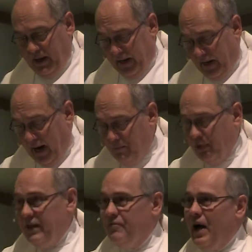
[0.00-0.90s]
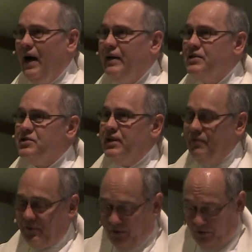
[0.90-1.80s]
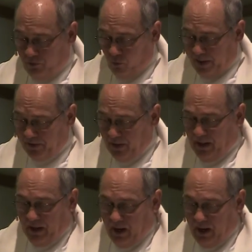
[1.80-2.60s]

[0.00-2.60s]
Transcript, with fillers: And I believe God has gifted you with